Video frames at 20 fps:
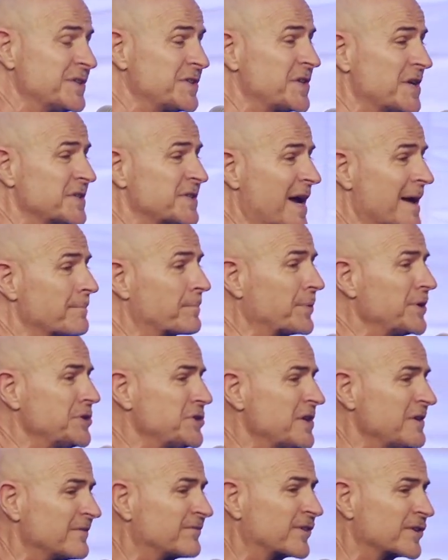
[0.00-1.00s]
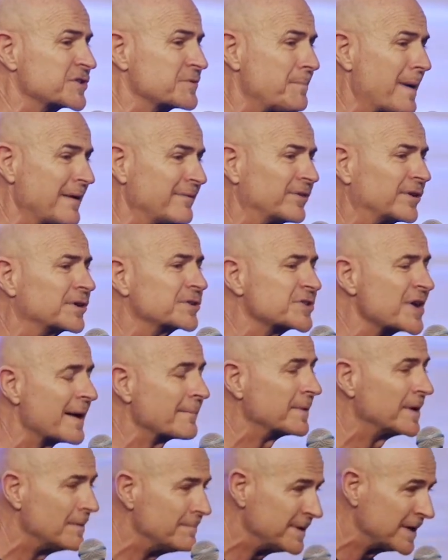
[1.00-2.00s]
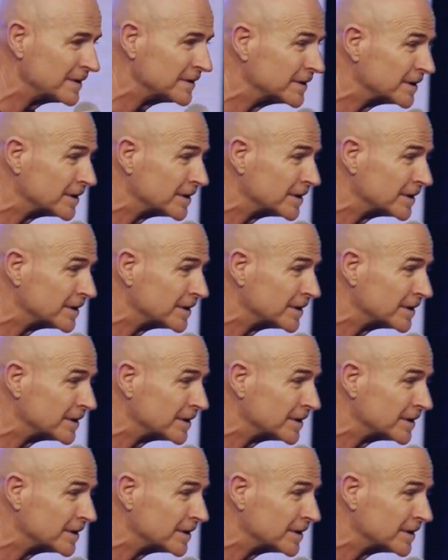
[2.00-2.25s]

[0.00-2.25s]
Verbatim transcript: and since I'm preaching verse by verse, I'm going to be a